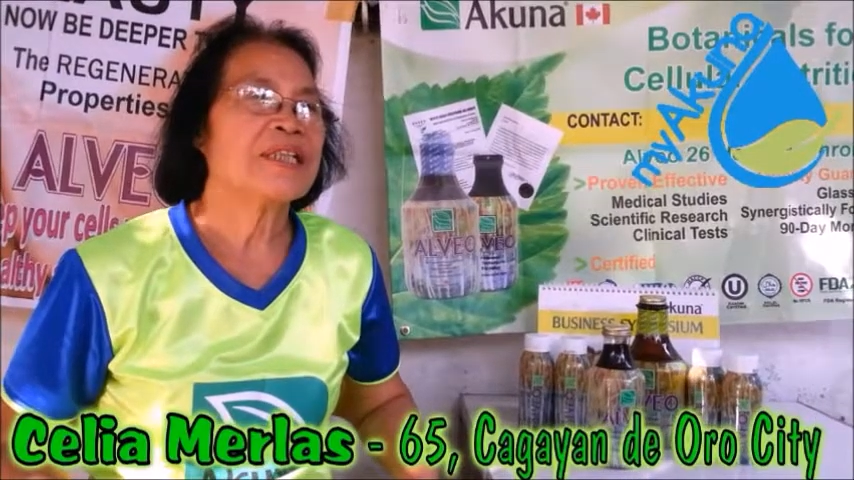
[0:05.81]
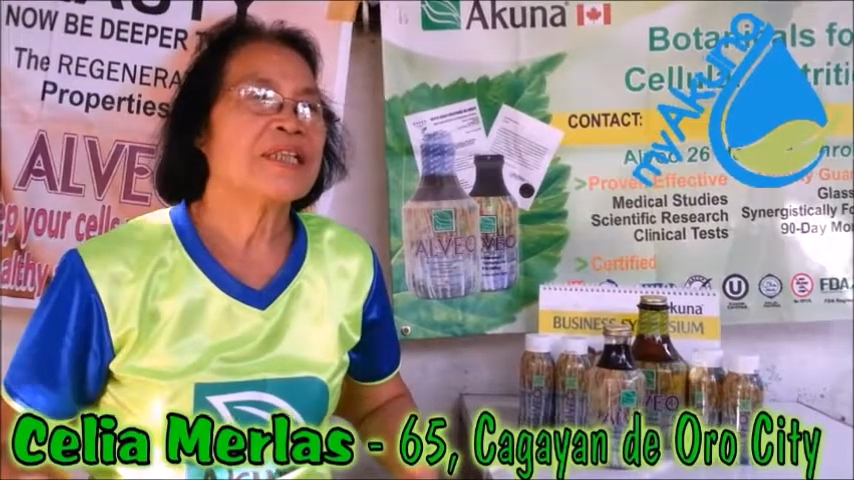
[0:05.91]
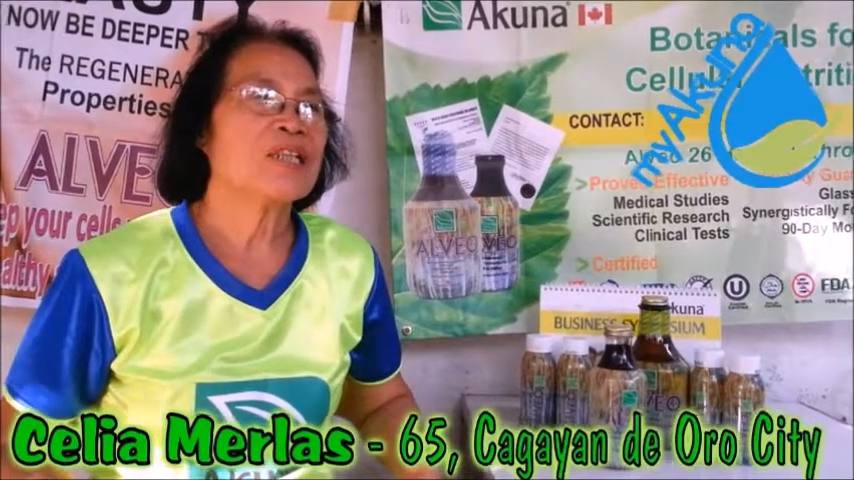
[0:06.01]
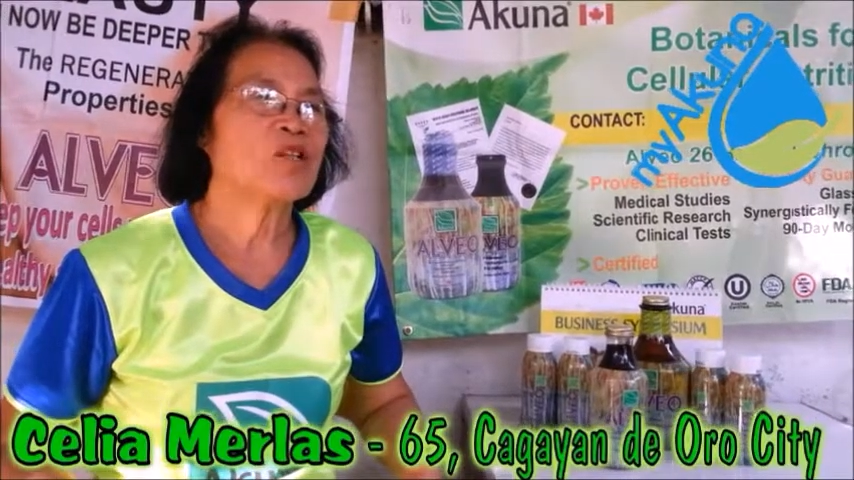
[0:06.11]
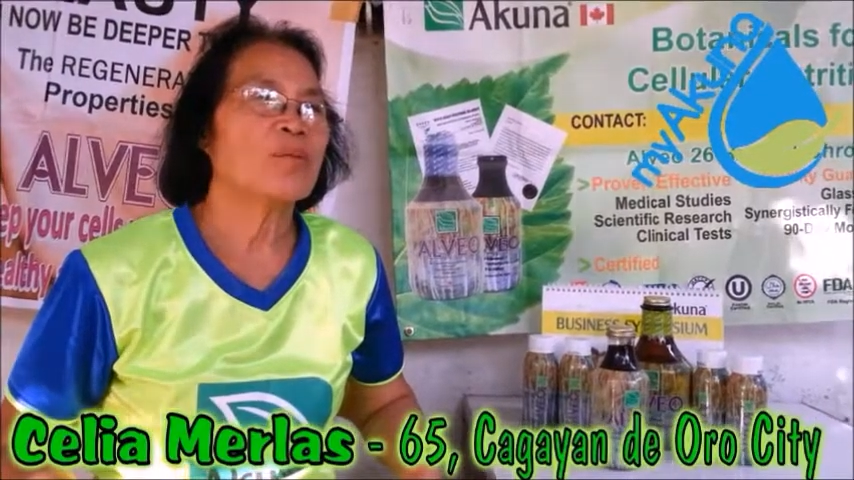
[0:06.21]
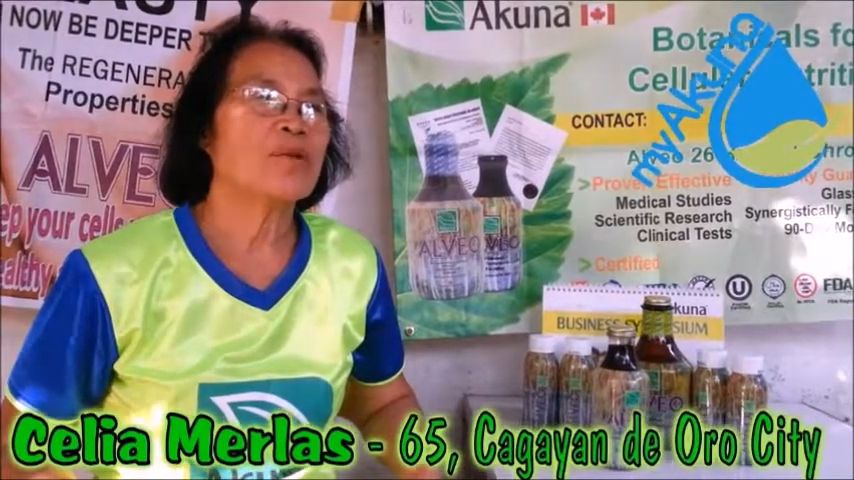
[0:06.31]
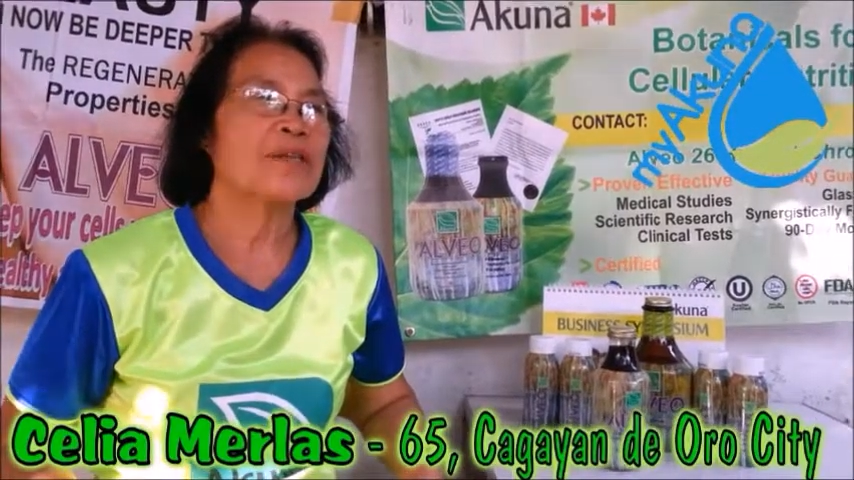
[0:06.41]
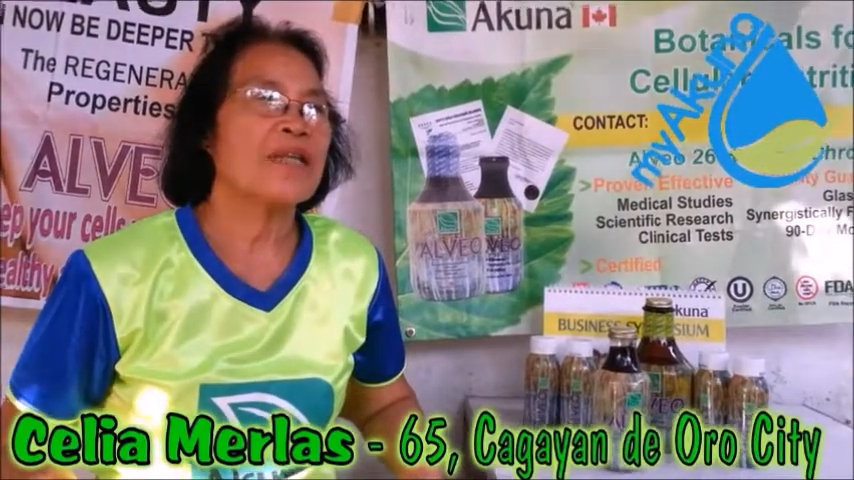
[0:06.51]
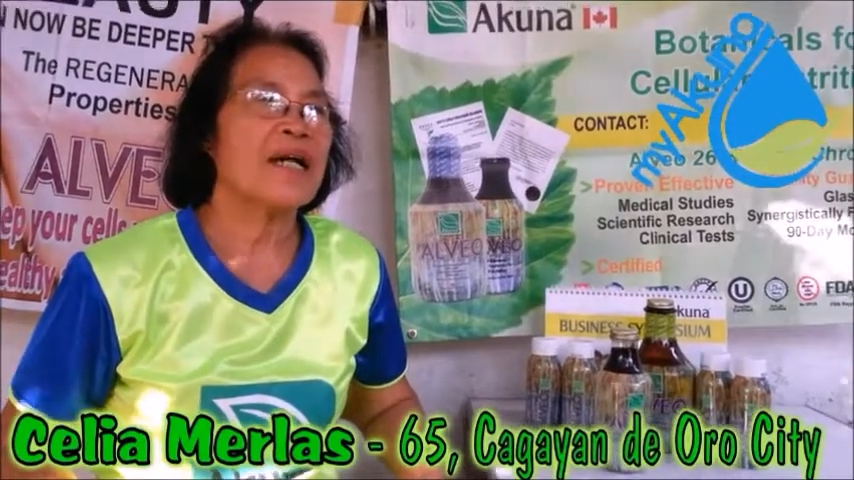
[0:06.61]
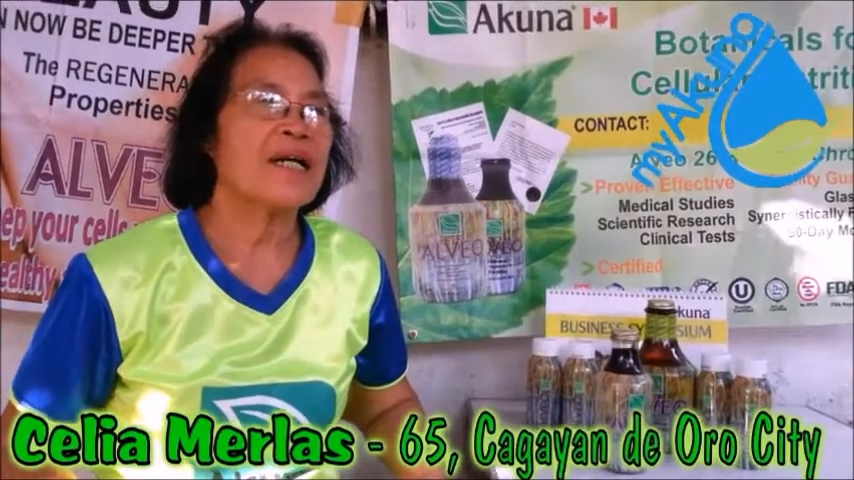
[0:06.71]
resident of
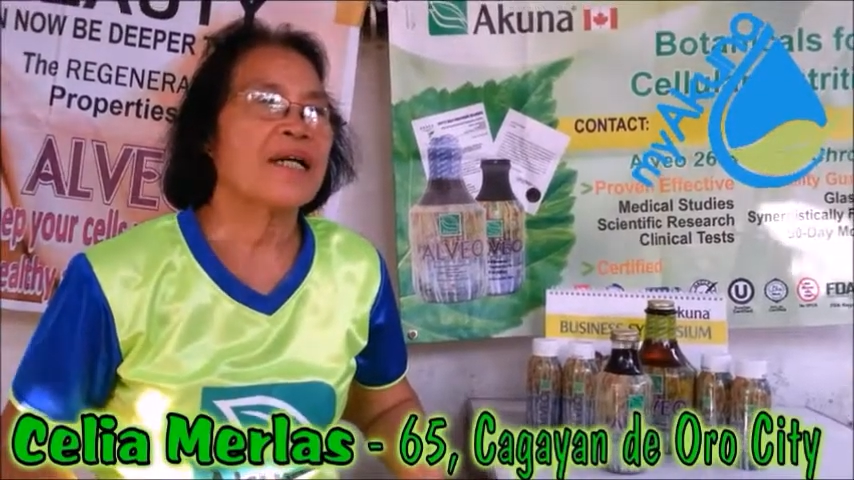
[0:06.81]
Guta,